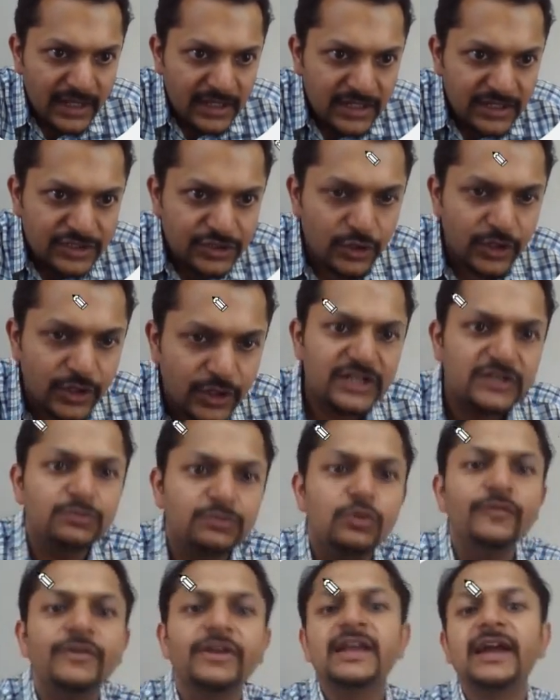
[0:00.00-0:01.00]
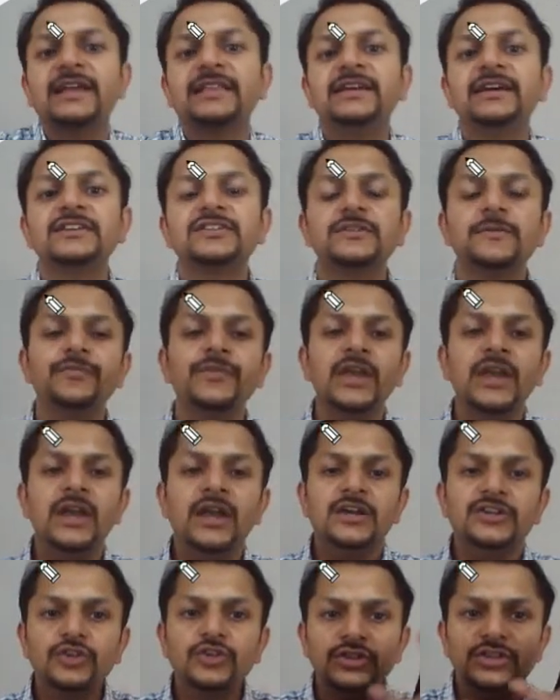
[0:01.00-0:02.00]
So it is moving like this.
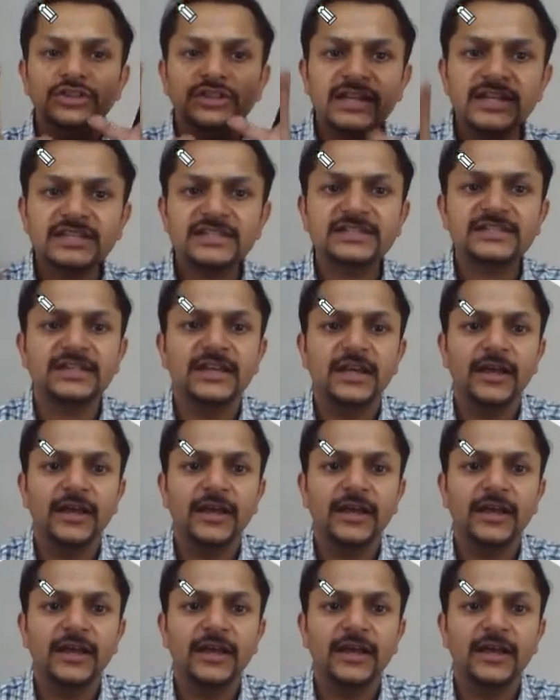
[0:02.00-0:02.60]
So this